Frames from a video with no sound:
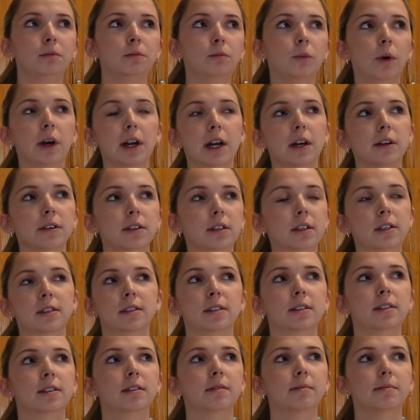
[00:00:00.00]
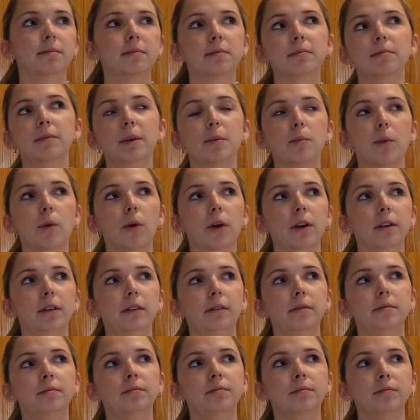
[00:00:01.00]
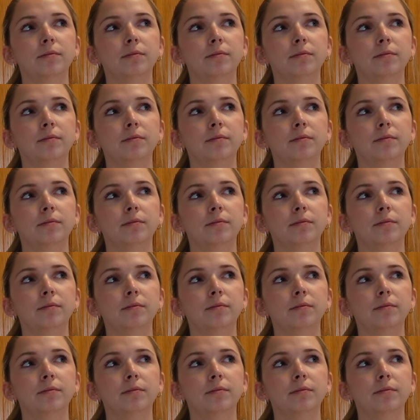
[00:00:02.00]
What else is important?